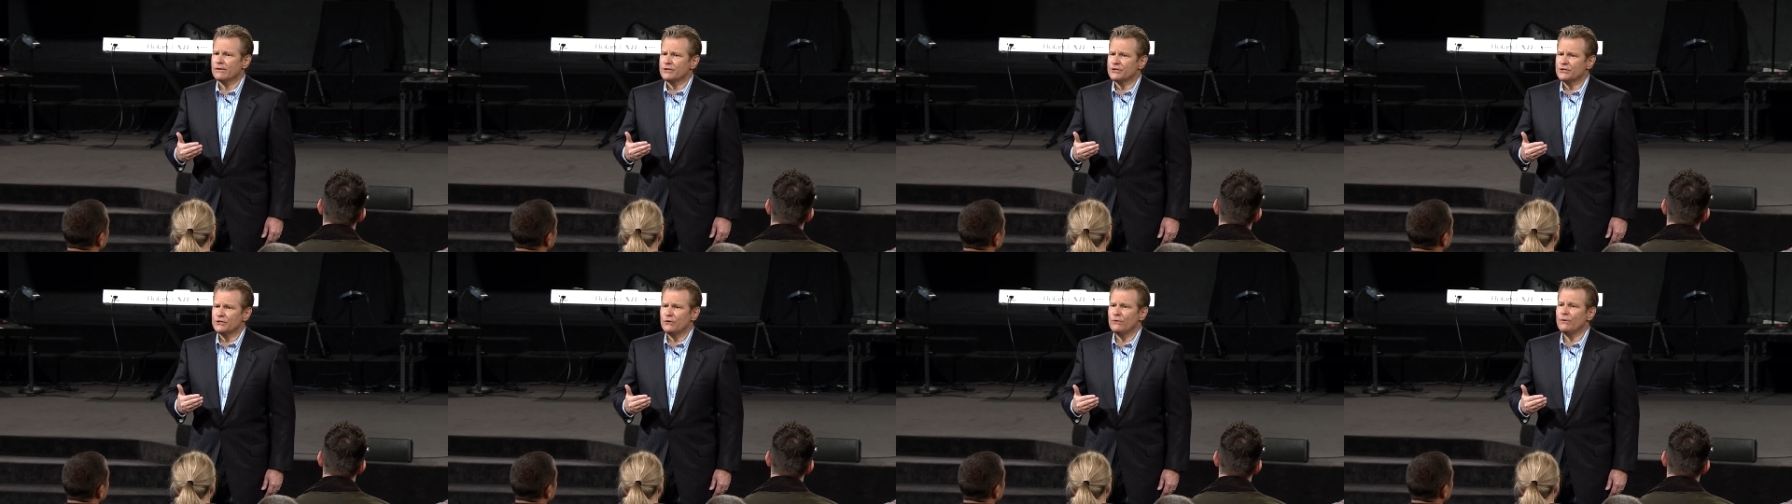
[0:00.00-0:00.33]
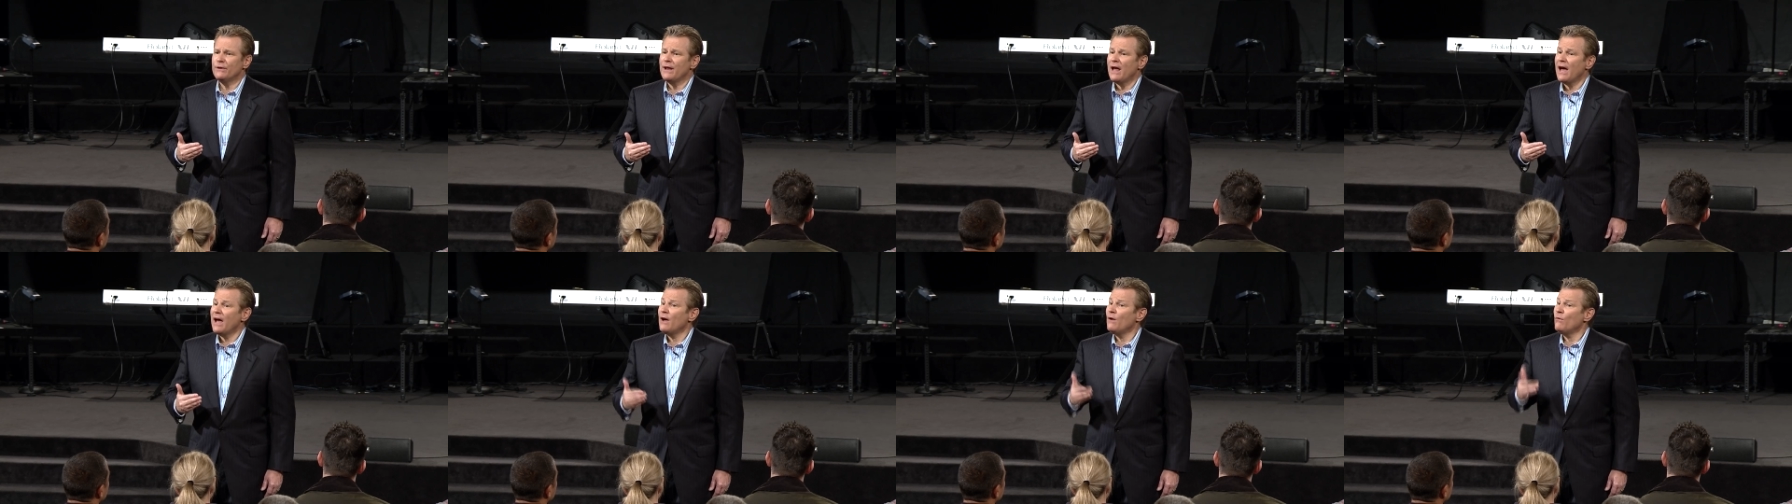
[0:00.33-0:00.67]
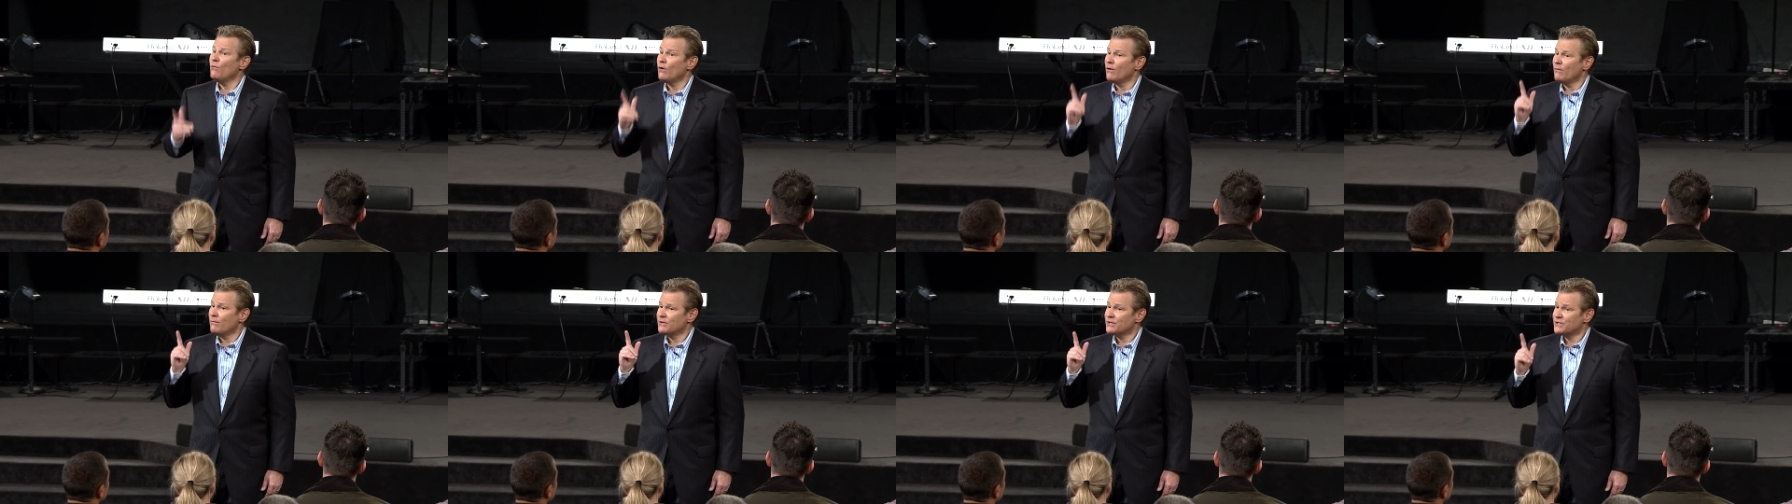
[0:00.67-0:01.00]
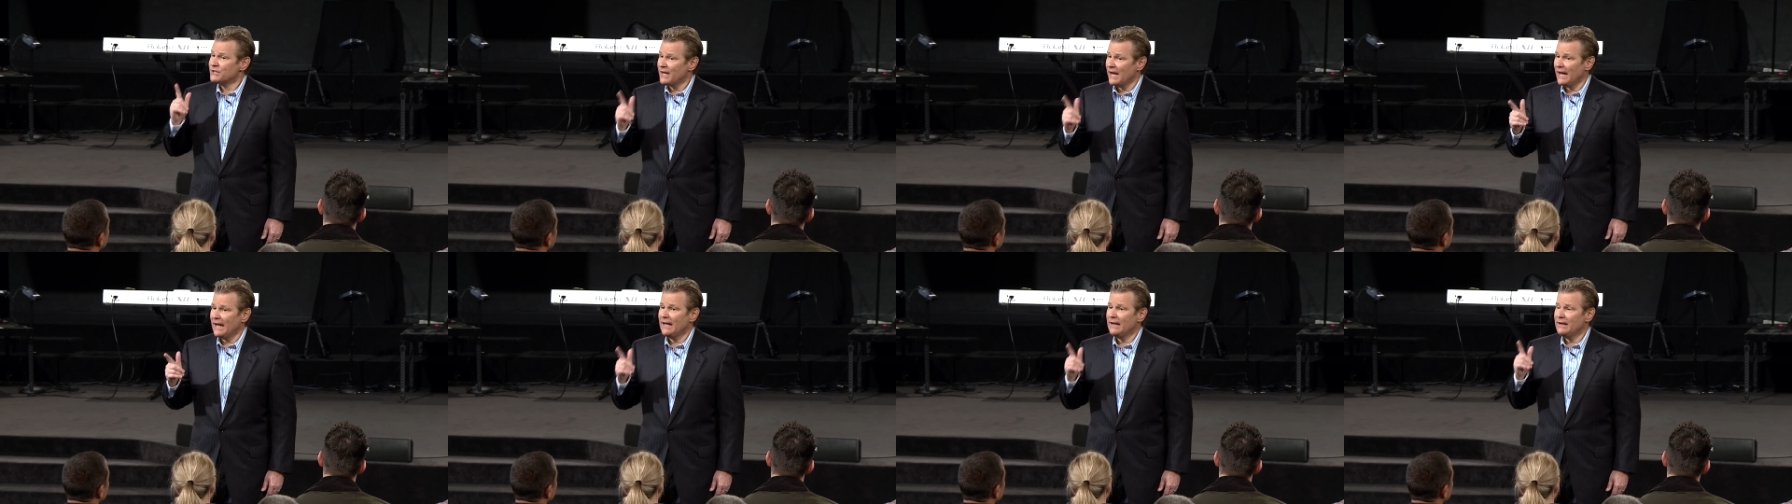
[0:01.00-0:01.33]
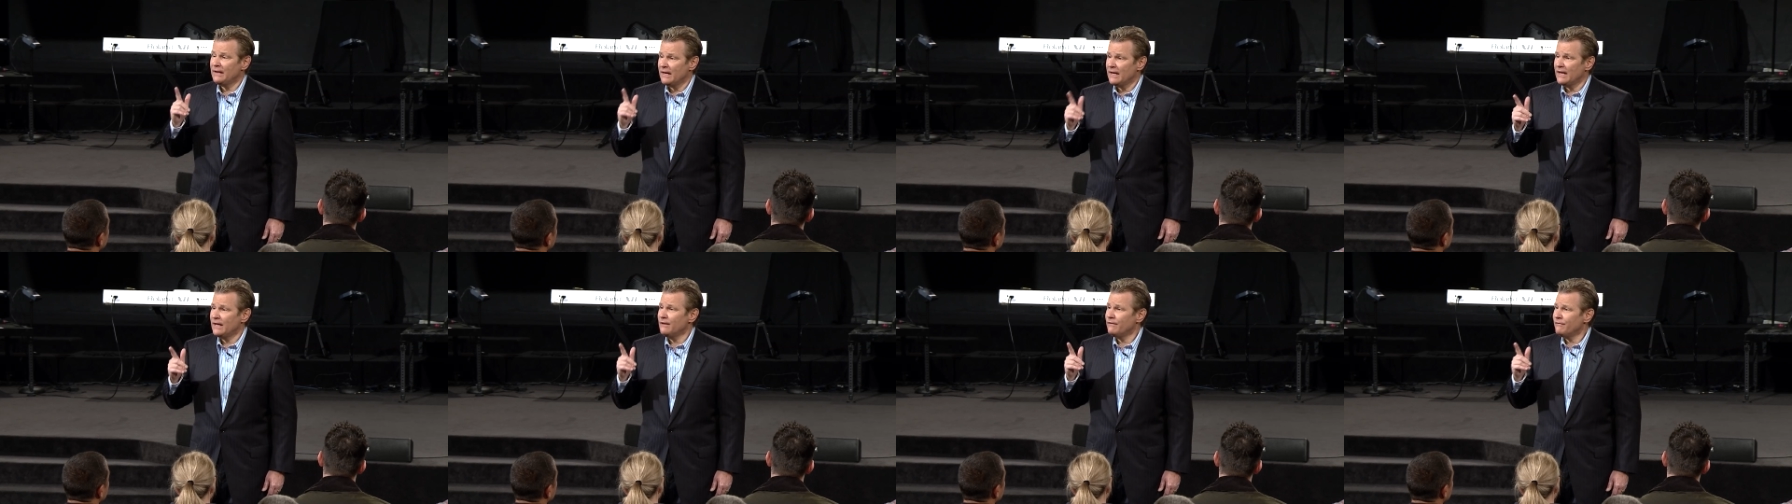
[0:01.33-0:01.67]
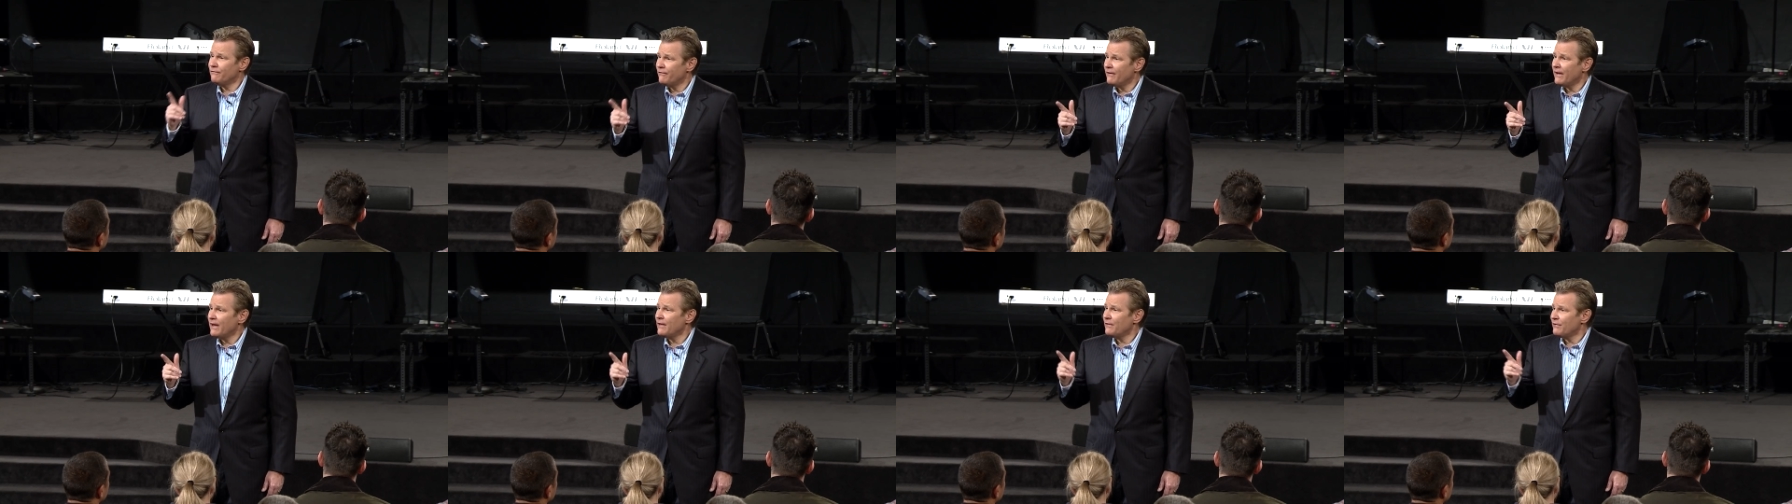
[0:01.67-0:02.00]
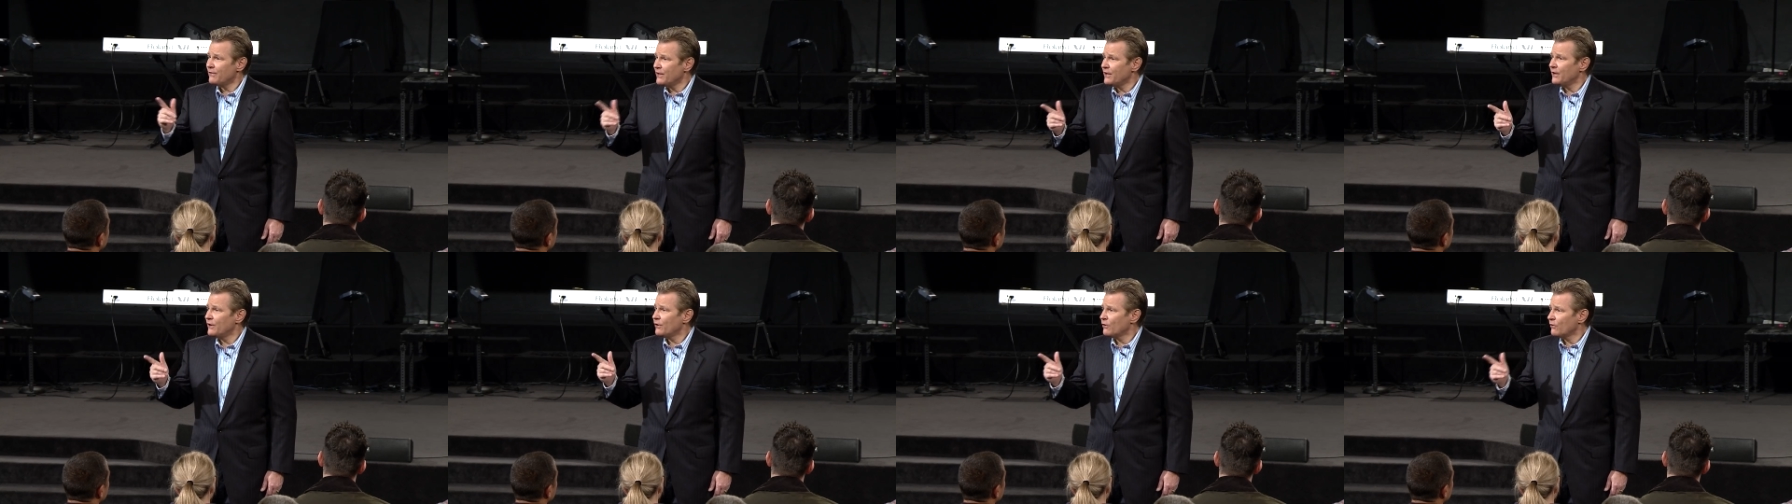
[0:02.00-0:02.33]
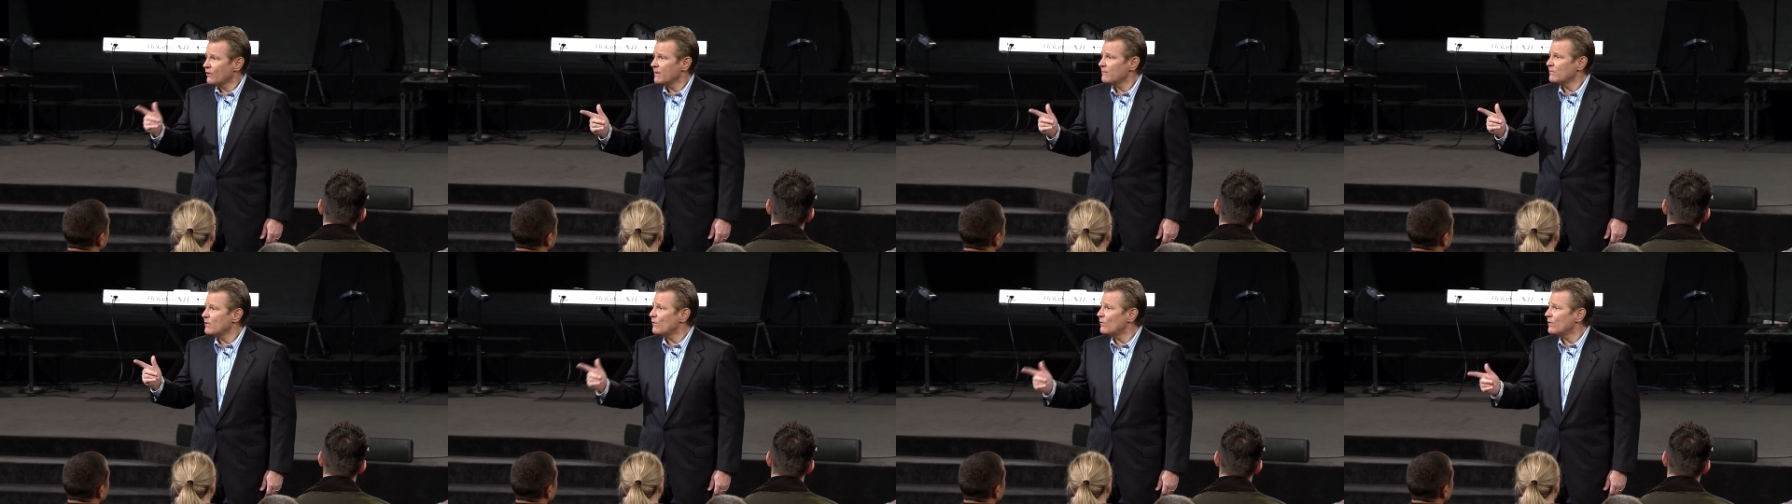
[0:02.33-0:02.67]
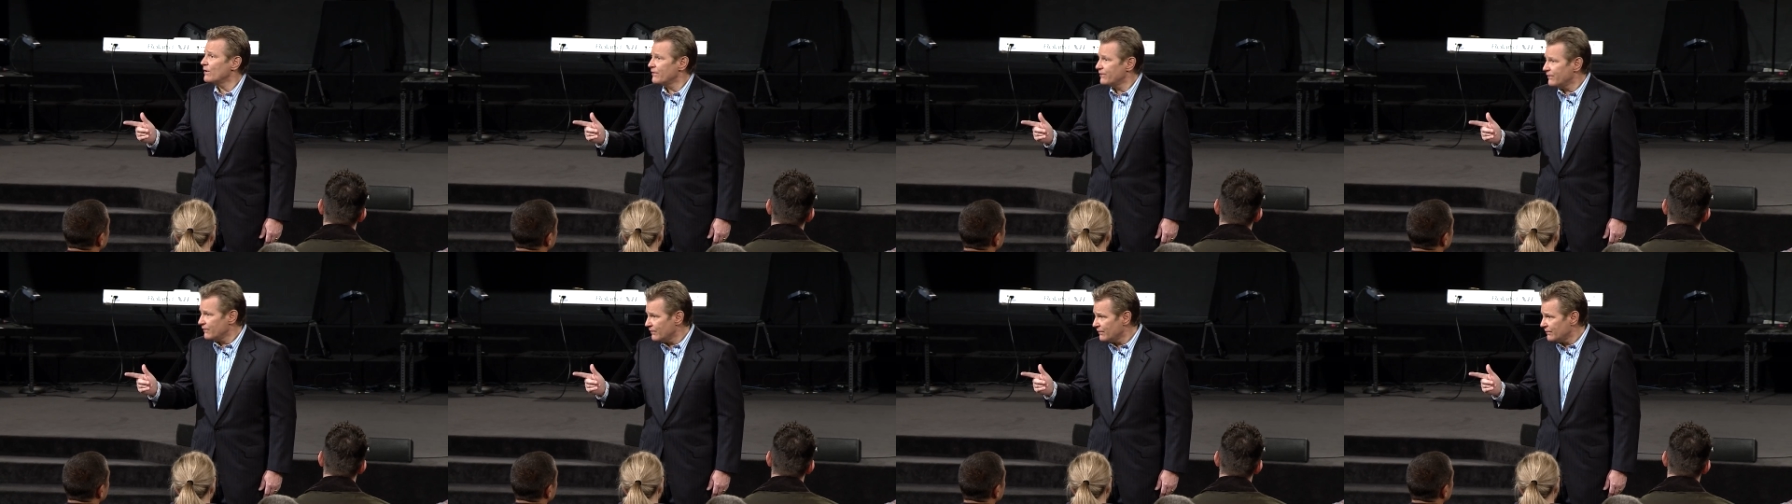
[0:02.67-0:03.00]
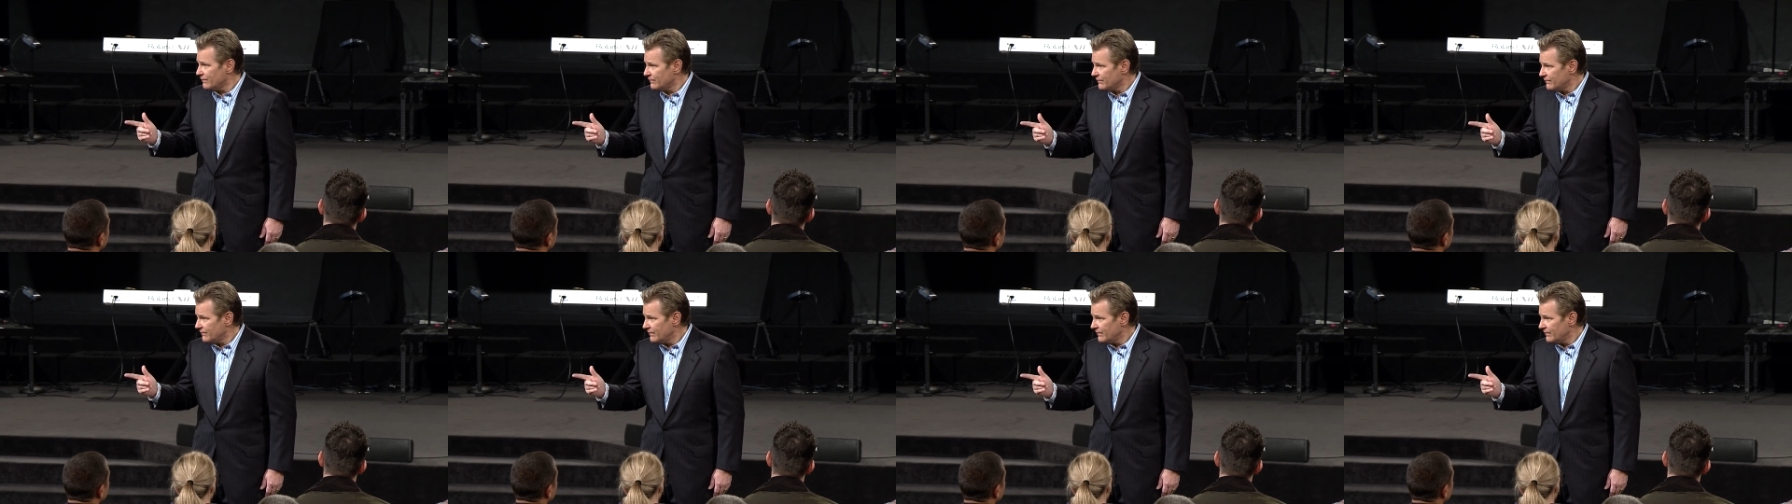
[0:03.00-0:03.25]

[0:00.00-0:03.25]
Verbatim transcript: Sue and I will stand in faith in agreement with you.